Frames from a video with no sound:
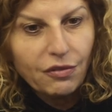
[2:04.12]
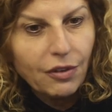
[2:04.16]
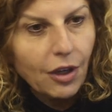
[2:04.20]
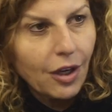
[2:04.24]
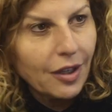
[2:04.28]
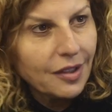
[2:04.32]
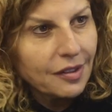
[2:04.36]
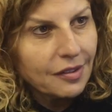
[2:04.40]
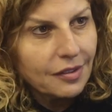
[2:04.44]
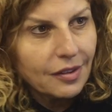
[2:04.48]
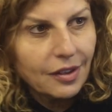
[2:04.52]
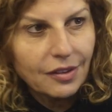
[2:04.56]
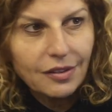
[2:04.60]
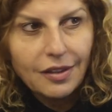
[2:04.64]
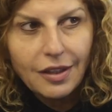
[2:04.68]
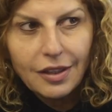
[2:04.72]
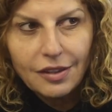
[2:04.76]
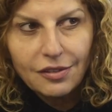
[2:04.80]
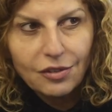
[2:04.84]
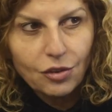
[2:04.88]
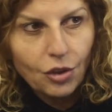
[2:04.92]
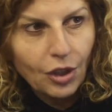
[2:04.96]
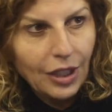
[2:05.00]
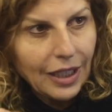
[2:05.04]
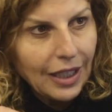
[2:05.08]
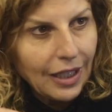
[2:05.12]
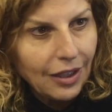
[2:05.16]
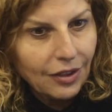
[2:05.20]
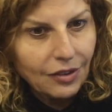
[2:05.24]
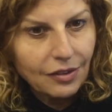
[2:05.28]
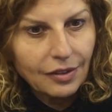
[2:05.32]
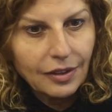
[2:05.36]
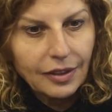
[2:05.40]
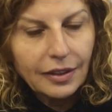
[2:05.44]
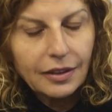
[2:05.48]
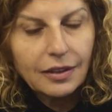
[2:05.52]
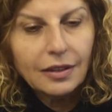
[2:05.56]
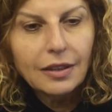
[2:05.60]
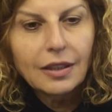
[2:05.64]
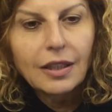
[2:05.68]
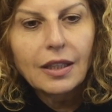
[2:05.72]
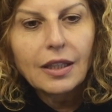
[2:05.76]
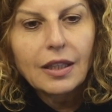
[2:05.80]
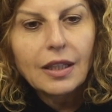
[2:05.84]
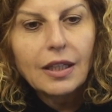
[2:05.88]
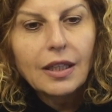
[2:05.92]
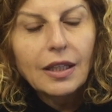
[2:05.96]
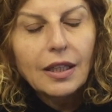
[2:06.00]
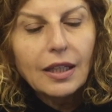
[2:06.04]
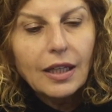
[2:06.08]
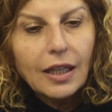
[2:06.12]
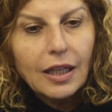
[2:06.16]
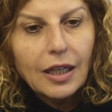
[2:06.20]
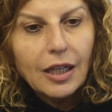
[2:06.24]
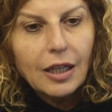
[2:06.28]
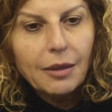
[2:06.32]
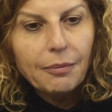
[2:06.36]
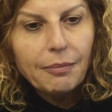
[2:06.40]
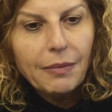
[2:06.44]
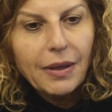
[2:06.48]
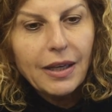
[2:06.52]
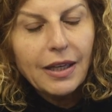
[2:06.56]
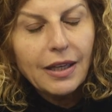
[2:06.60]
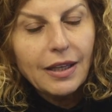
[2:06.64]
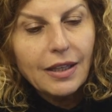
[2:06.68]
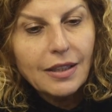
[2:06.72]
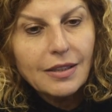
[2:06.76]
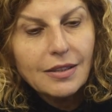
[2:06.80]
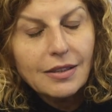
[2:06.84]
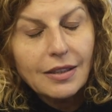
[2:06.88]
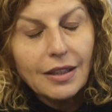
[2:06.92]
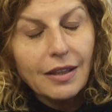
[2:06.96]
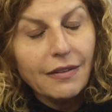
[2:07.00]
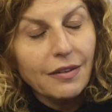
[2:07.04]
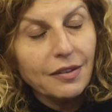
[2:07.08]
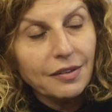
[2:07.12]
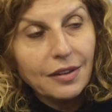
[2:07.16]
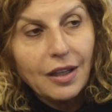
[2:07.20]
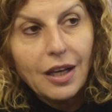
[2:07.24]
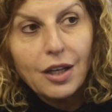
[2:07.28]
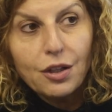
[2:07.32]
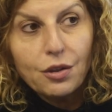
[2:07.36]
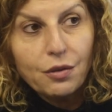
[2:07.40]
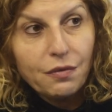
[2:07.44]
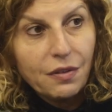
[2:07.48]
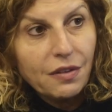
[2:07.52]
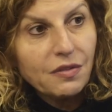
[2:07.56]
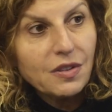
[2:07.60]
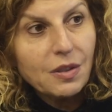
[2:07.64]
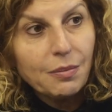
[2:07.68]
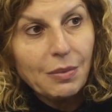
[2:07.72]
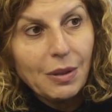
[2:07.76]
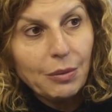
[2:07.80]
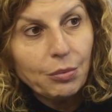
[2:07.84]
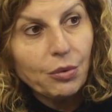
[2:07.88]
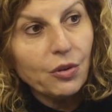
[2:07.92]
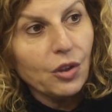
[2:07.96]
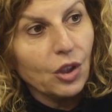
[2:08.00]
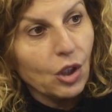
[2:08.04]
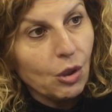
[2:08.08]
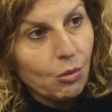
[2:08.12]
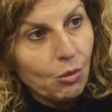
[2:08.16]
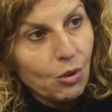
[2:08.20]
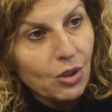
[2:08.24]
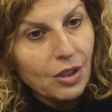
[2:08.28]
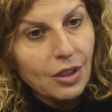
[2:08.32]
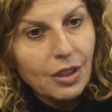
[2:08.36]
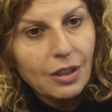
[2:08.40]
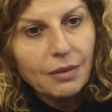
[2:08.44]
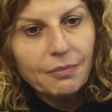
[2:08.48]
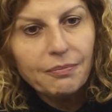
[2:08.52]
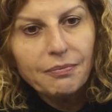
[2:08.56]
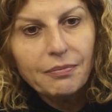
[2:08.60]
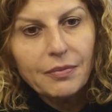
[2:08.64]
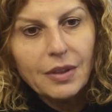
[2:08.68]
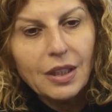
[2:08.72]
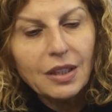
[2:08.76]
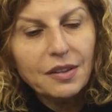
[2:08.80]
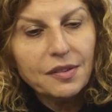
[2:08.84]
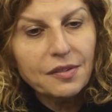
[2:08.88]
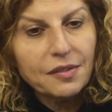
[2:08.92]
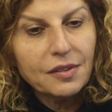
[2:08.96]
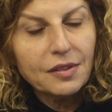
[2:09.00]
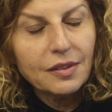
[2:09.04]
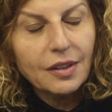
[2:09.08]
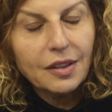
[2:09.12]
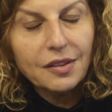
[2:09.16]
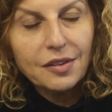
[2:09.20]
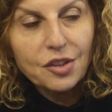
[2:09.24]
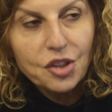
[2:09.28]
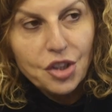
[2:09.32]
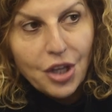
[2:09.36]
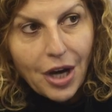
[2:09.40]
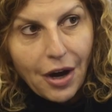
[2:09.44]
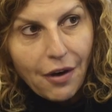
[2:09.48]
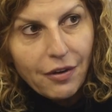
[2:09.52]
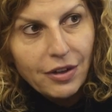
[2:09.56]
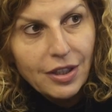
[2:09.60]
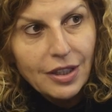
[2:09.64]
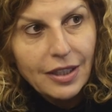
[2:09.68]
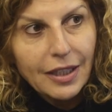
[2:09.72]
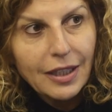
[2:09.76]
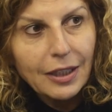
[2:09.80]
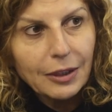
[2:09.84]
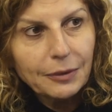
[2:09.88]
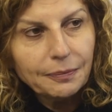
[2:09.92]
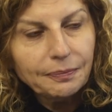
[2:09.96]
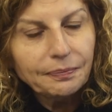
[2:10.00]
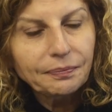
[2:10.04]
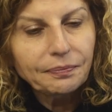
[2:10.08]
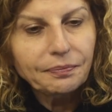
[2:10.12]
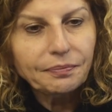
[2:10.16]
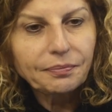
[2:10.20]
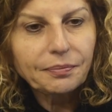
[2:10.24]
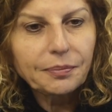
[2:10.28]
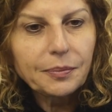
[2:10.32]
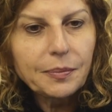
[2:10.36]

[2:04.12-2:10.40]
no advice. It's not counseling. There's 150 people in the community. It's a charity now.